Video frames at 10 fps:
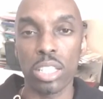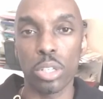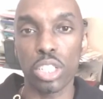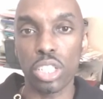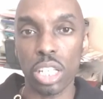So
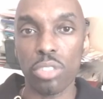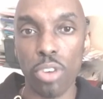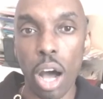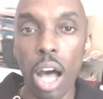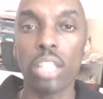it's just
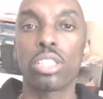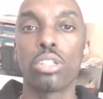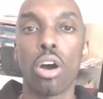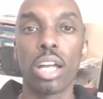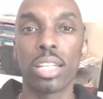for us
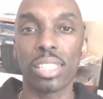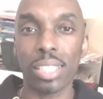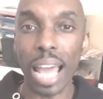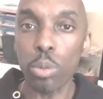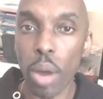to
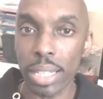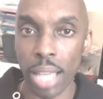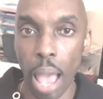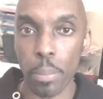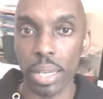understand what is
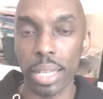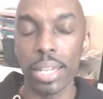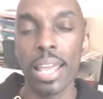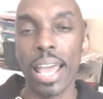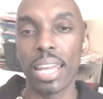happening,
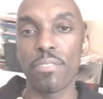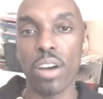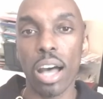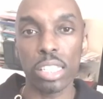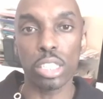and then
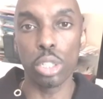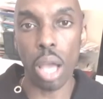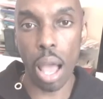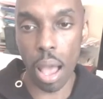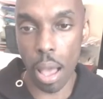for us
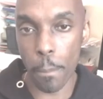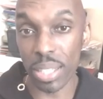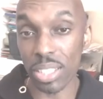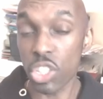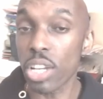to
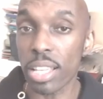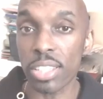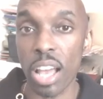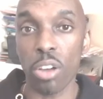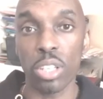position
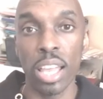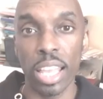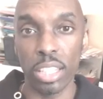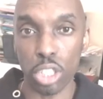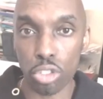ourselves
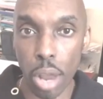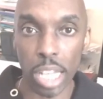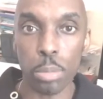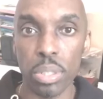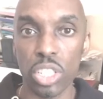in the
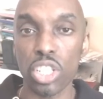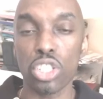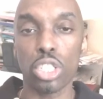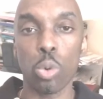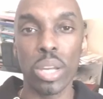strongest
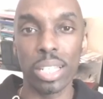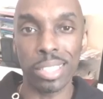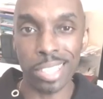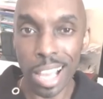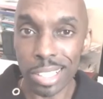position, so when it
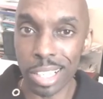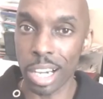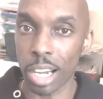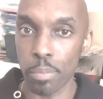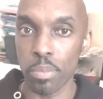does
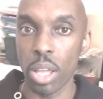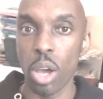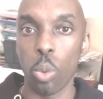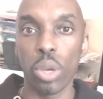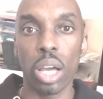come,
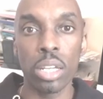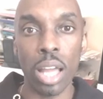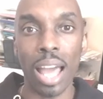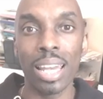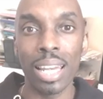we are
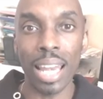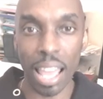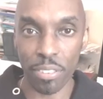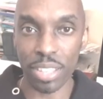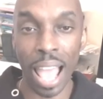not
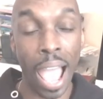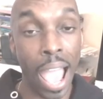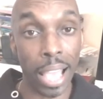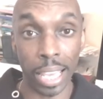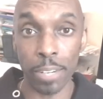left
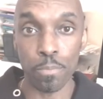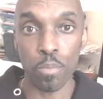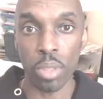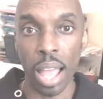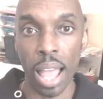hanging.
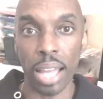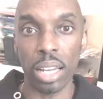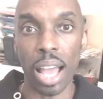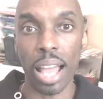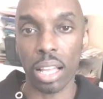
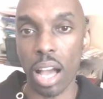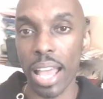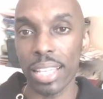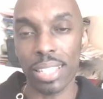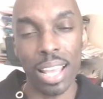And
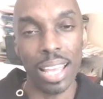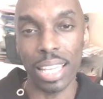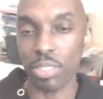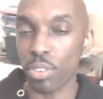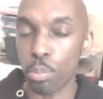guys,
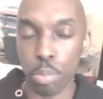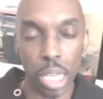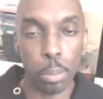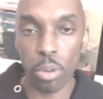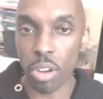it's for
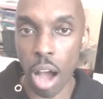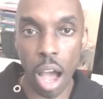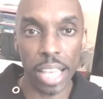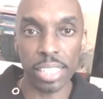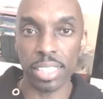people who've got
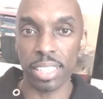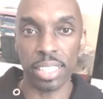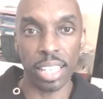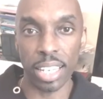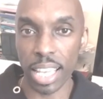eyes to
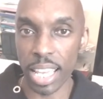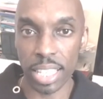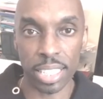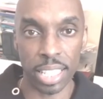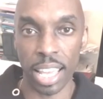see and
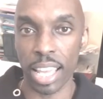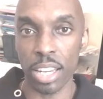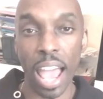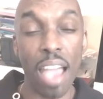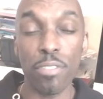ears to hear.
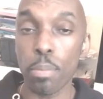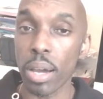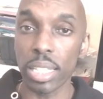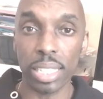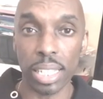Not
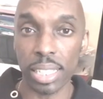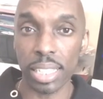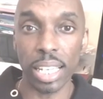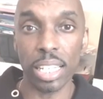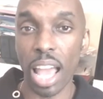everybody's going to
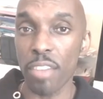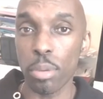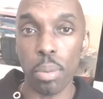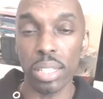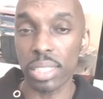see it. Not
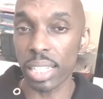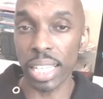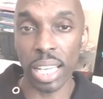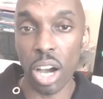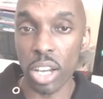everybody's going to